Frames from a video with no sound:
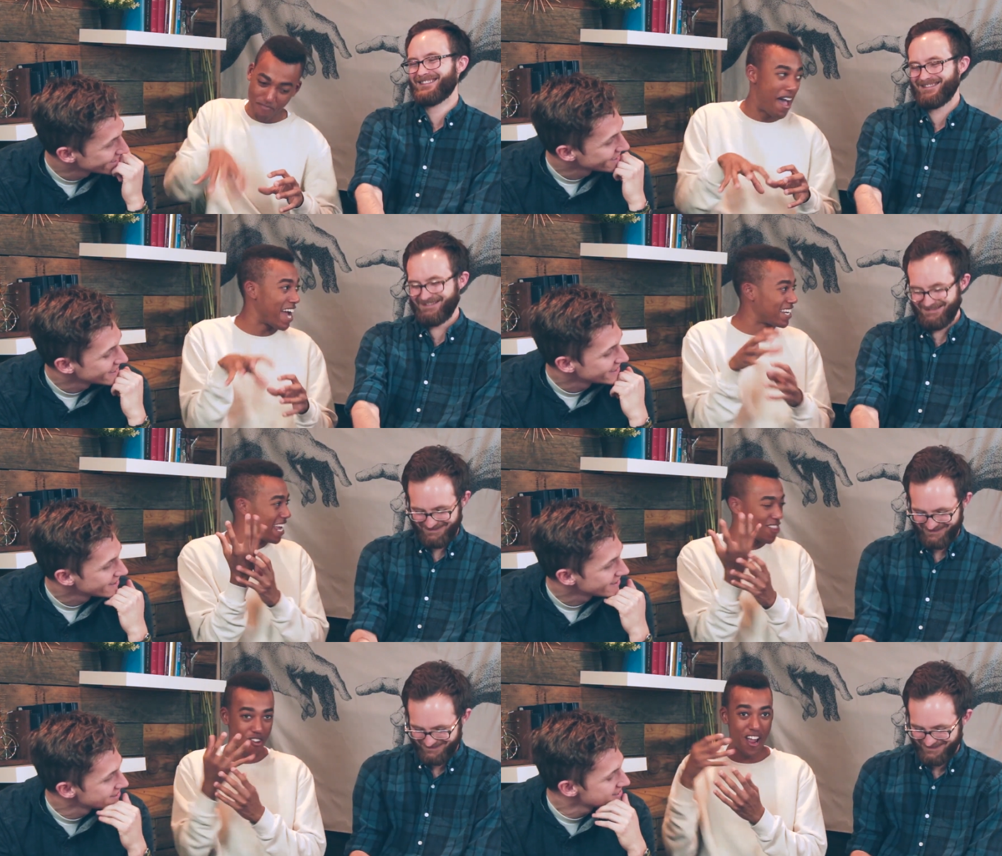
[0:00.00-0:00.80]
Speaker 1: magnet
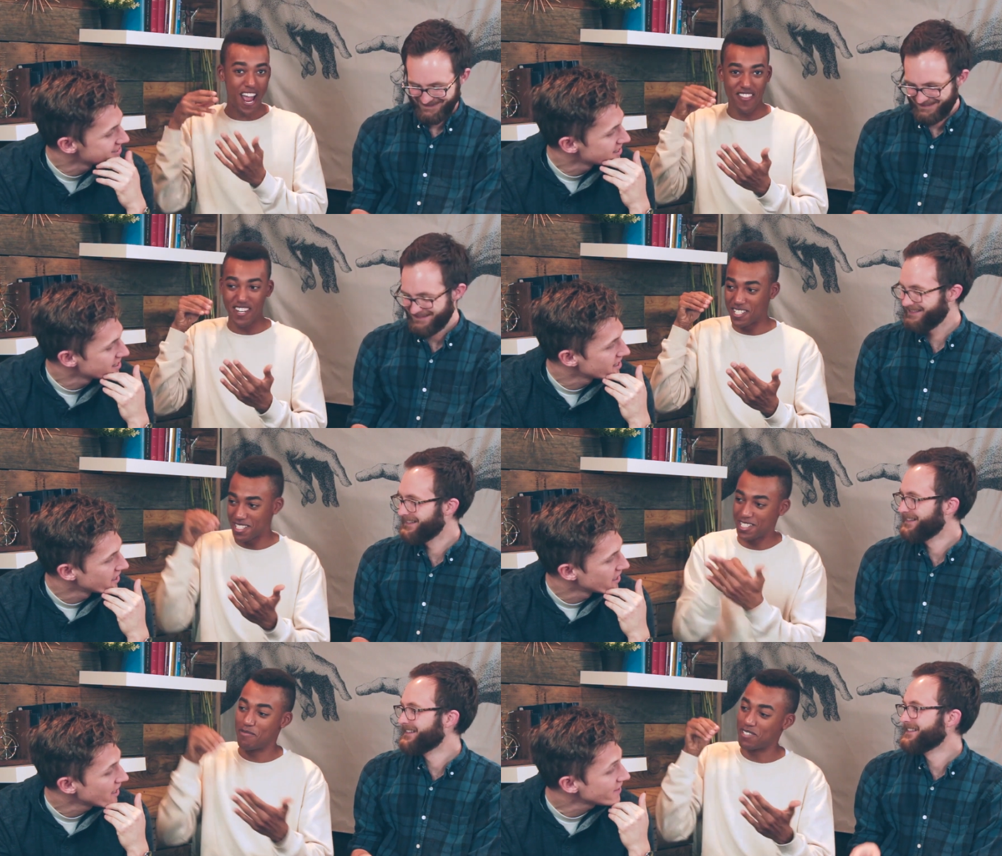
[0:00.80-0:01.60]
in their hand that just
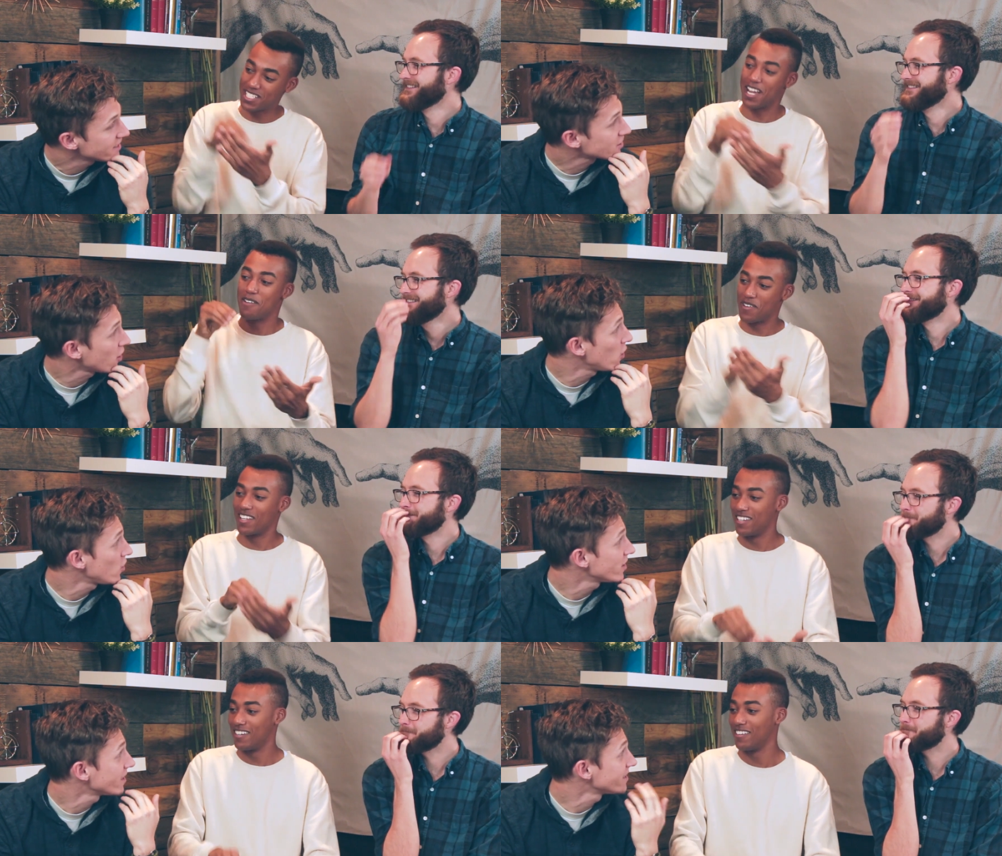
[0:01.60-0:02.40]
keeps. And that's called
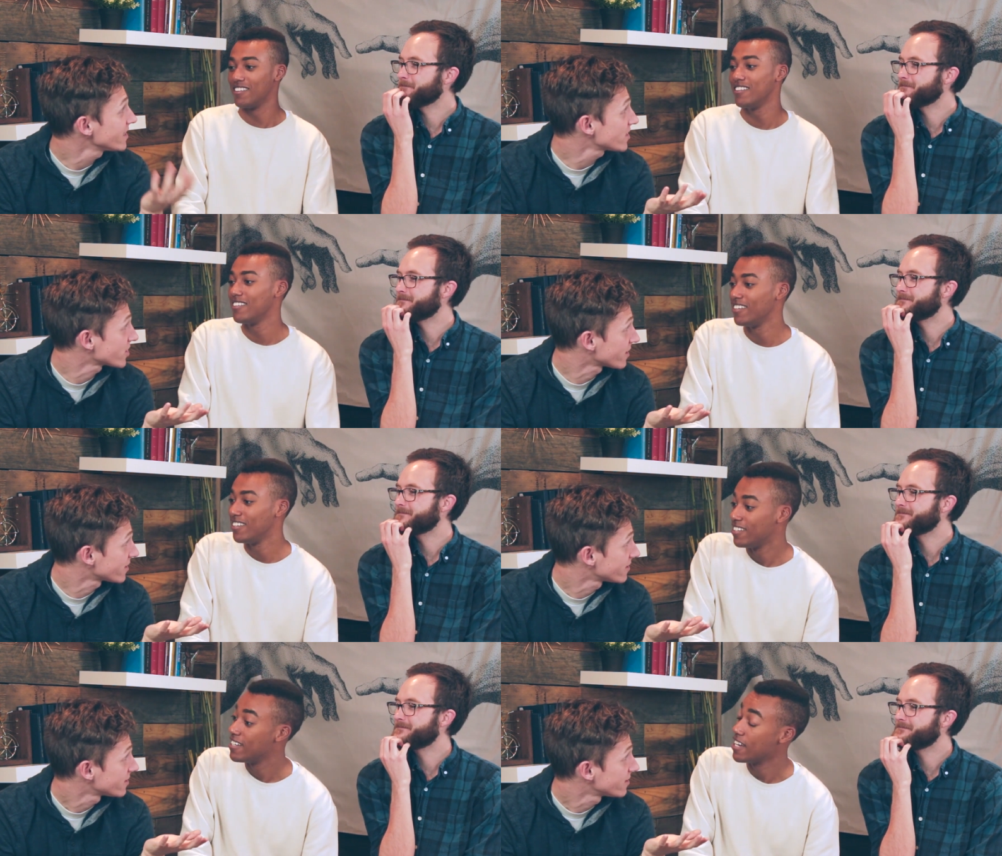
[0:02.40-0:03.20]
you. an
Speaker 2: addiction.
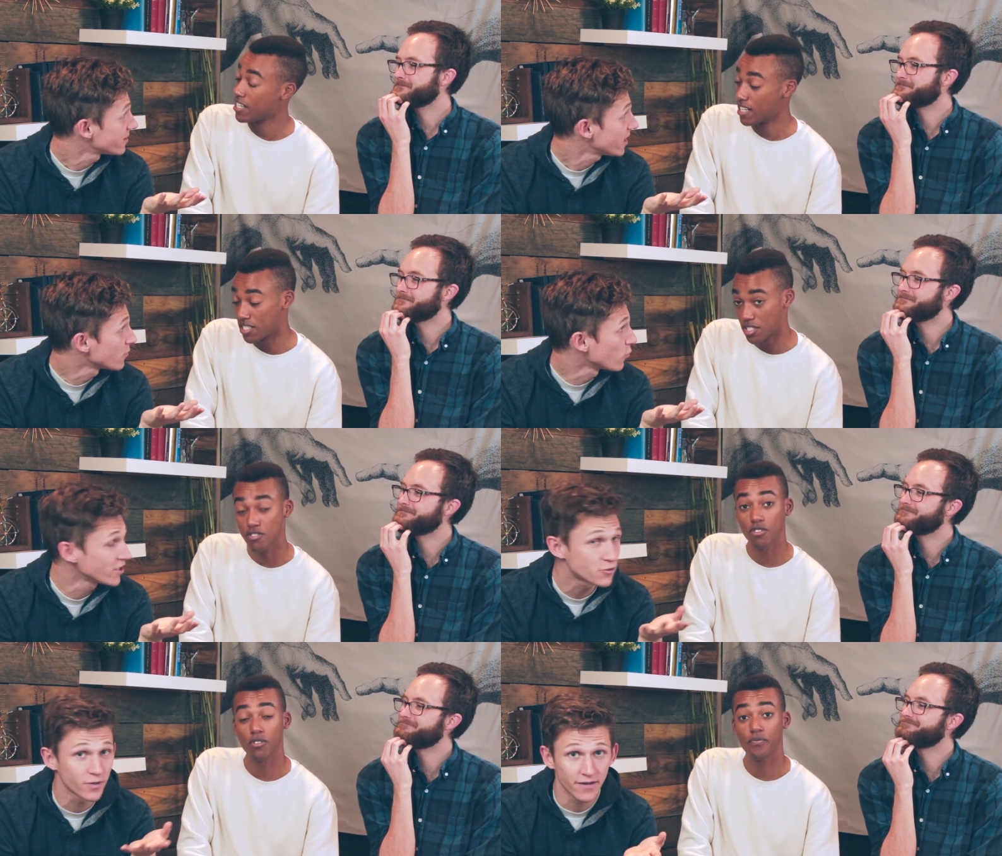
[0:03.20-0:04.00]
It is in which
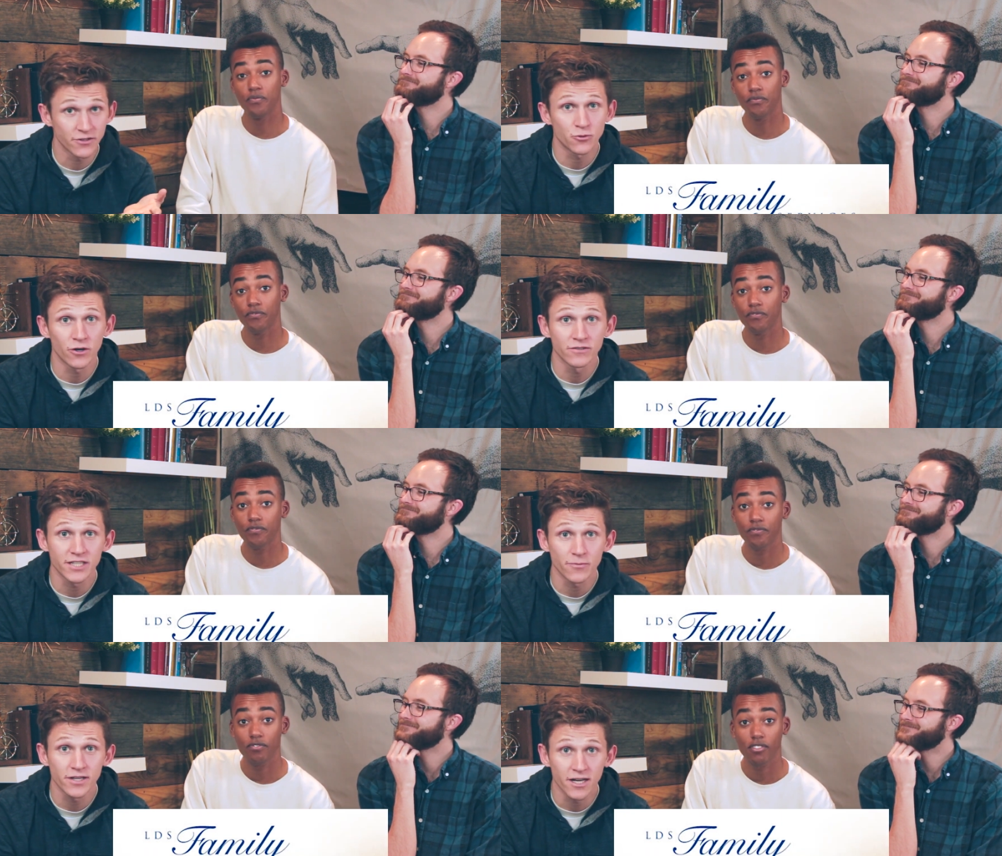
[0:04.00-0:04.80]
true. we have a
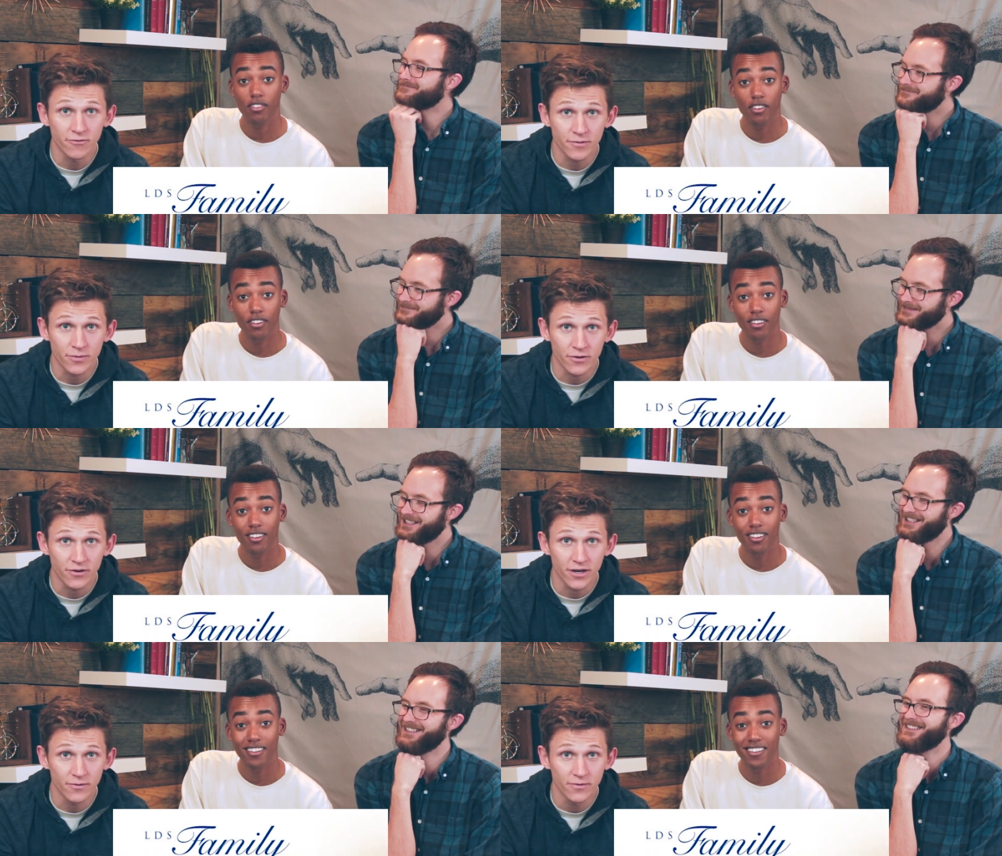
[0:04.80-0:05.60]
12-step recovery
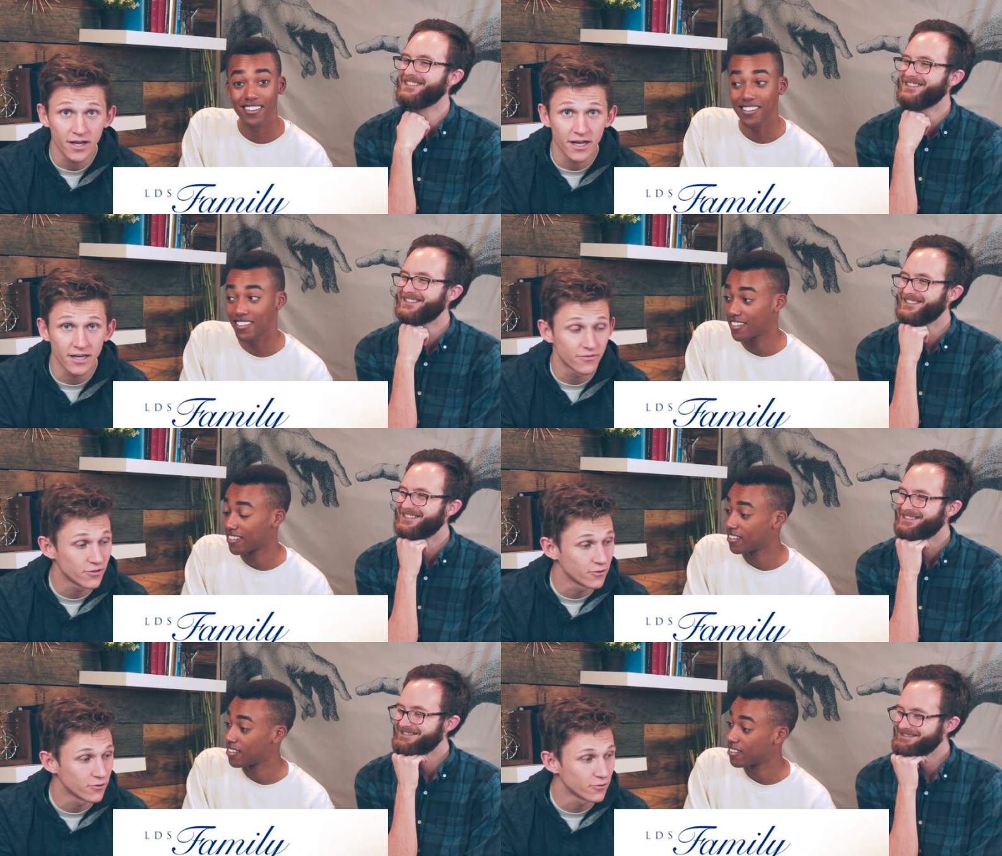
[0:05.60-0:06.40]
program, and if
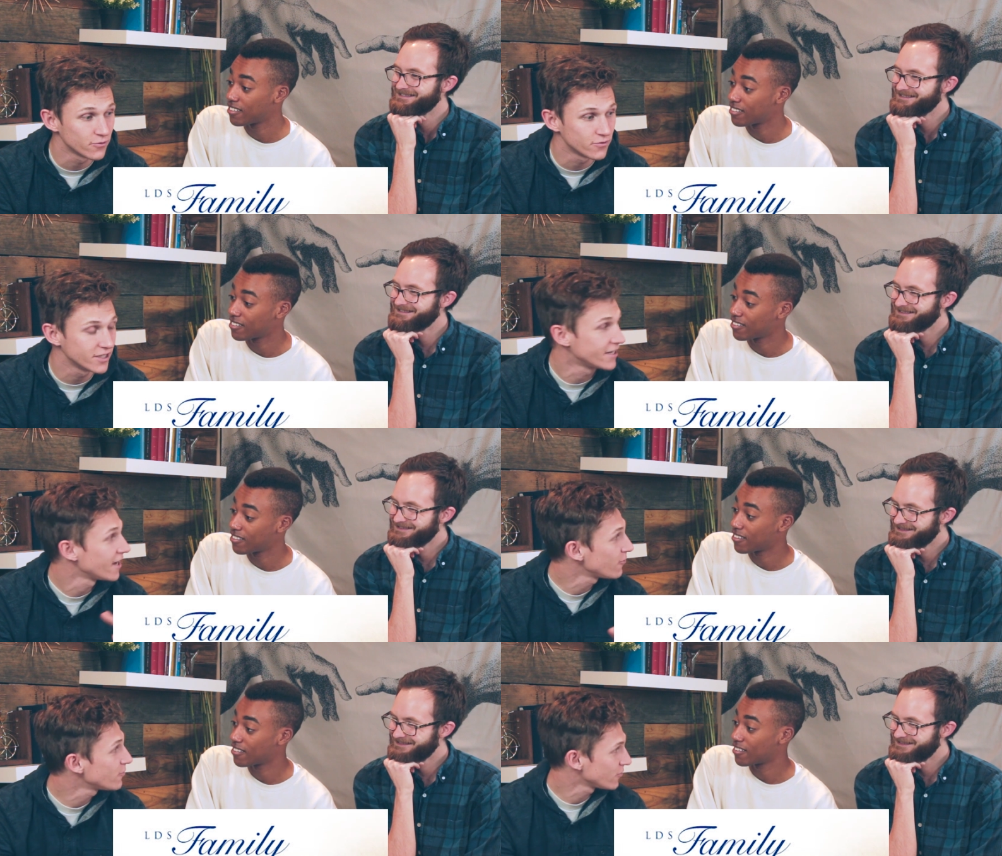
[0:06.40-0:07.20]
you need
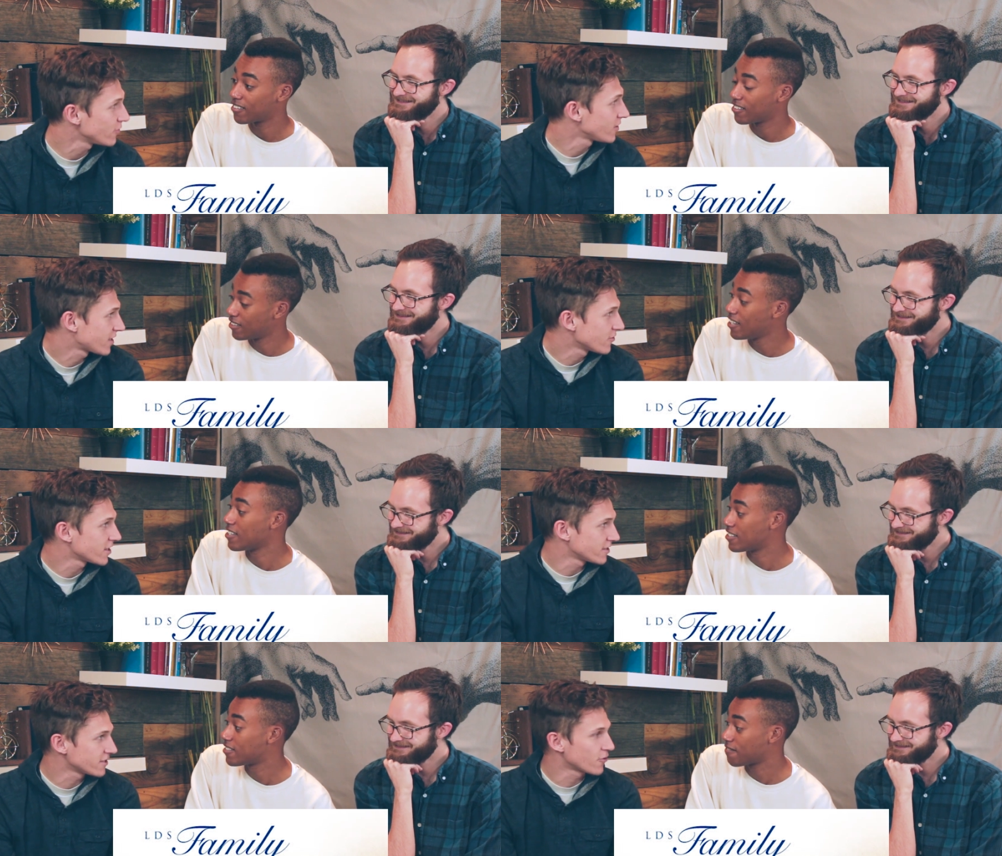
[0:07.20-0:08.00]
help, you like you yes.
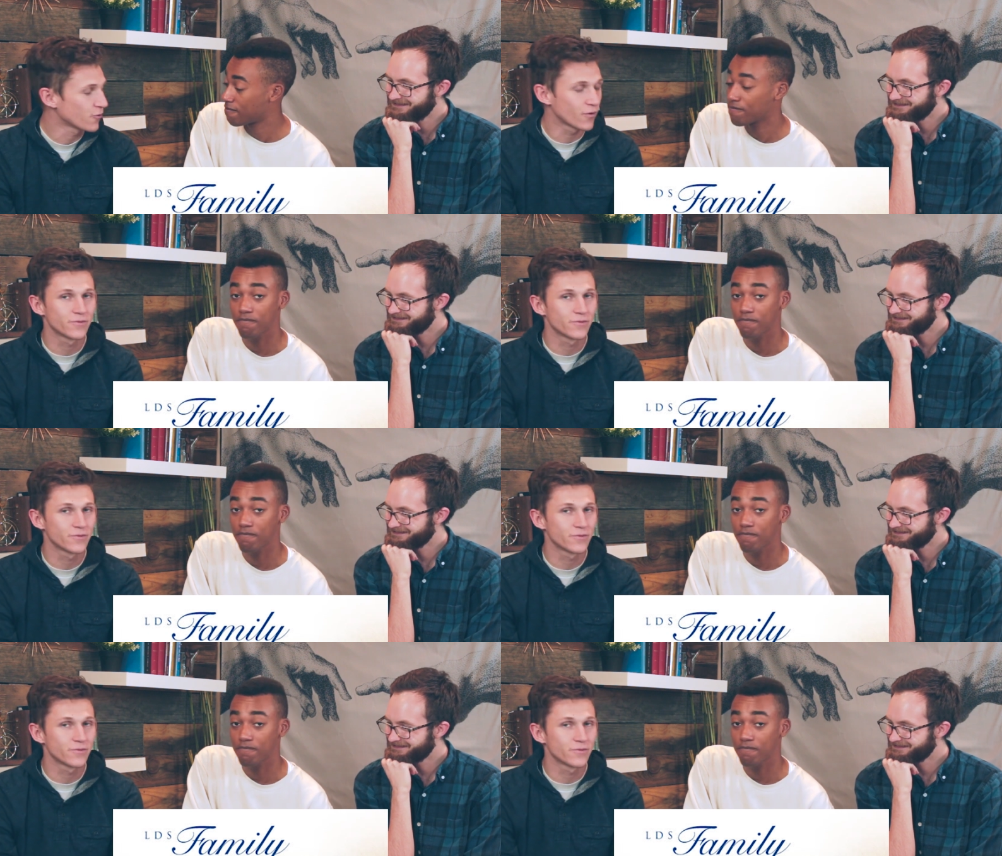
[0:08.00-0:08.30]
can go to the